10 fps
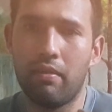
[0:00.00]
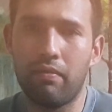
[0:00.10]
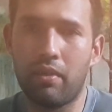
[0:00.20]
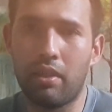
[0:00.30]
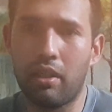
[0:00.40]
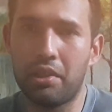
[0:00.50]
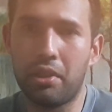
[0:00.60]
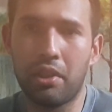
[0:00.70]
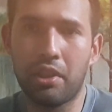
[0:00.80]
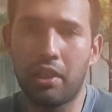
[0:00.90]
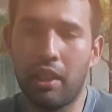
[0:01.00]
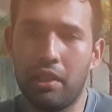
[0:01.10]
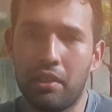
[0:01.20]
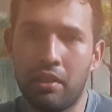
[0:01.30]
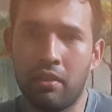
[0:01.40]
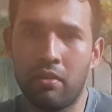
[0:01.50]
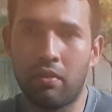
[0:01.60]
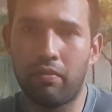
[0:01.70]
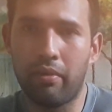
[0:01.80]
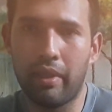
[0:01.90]
for a church occasion,
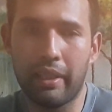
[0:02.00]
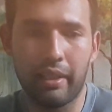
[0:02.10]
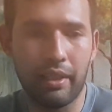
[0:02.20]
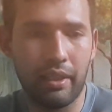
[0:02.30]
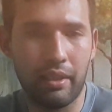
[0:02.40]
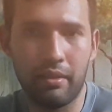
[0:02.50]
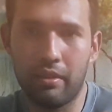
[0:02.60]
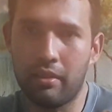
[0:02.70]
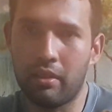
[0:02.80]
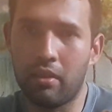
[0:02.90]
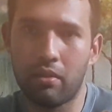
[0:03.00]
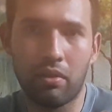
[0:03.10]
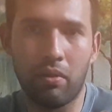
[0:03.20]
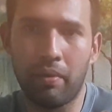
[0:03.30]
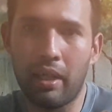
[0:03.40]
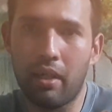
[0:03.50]
or for going